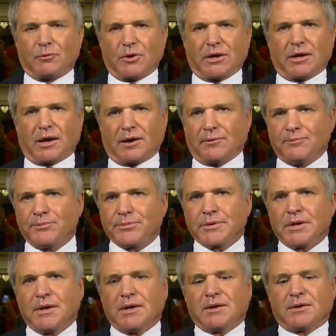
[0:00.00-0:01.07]

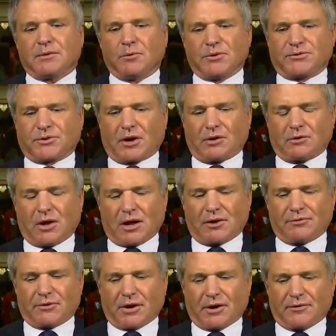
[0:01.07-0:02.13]
We saw a lot
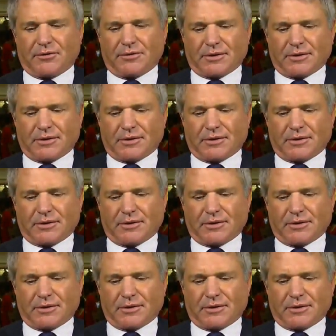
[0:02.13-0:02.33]
of